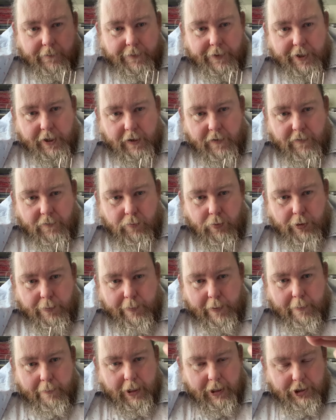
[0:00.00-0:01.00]
The knife would
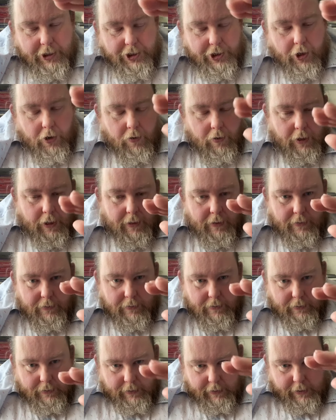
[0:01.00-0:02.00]
be much longer.
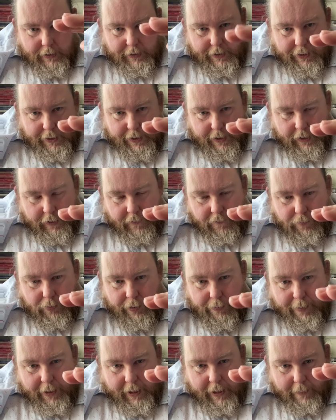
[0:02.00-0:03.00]
The knife
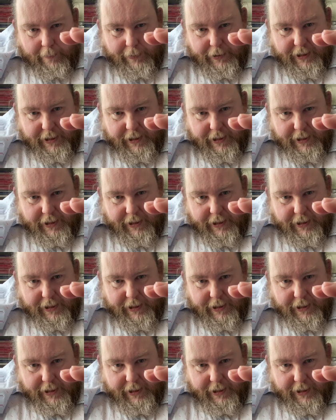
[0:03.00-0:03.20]
would be up